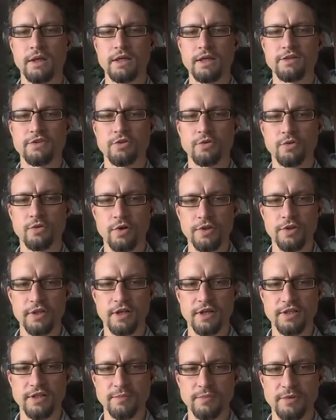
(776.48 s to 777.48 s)
Eastern
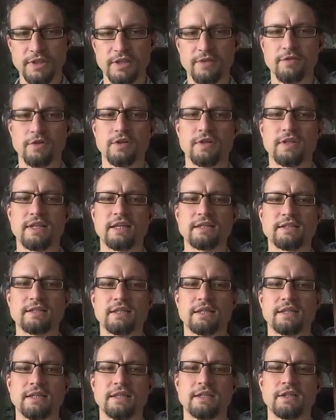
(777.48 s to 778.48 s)
Orthodox believer that,
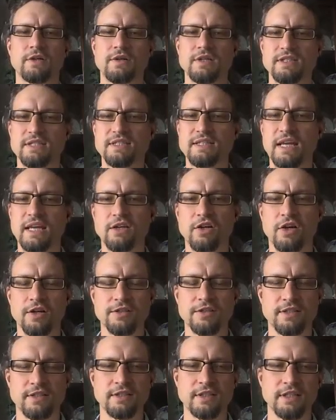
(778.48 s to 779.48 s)
he's Saint
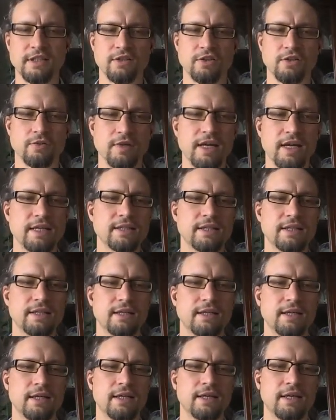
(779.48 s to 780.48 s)
Constantine the Great,
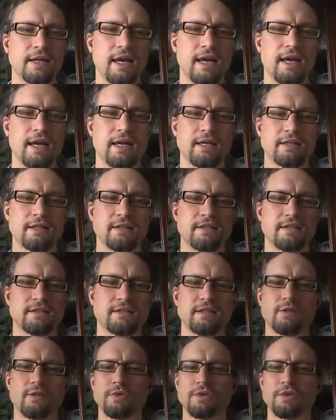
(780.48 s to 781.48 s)
and
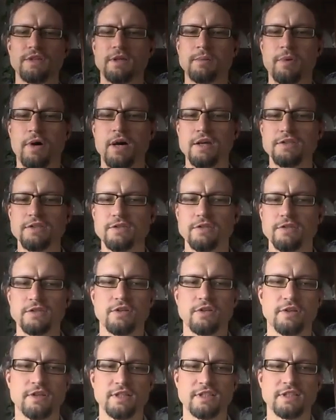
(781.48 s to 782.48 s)
he's equal to the apostles
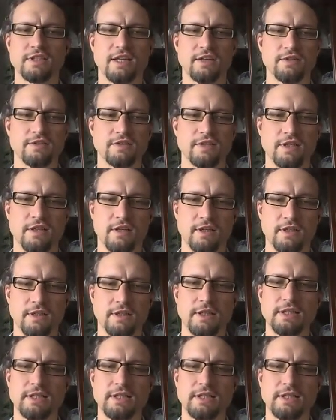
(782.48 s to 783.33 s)
and all these titles that he got in